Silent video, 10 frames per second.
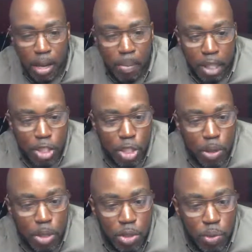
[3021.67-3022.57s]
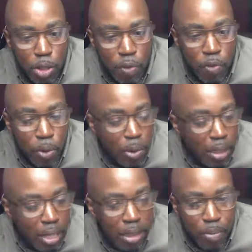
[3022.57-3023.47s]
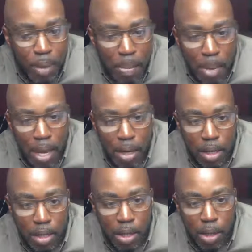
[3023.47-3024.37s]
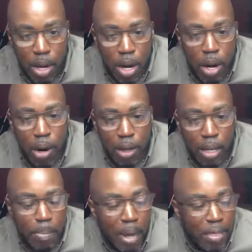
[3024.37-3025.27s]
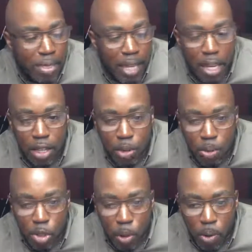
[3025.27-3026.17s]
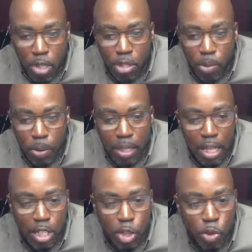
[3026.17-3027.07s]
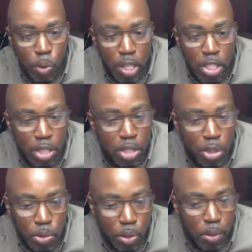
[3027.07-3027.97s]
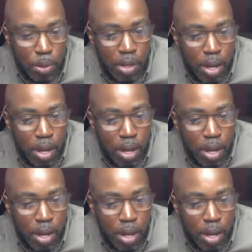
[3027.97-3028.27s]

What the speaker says: My jerks were the full length of my manhood, hurling my thank you towards you with each twist and stroke.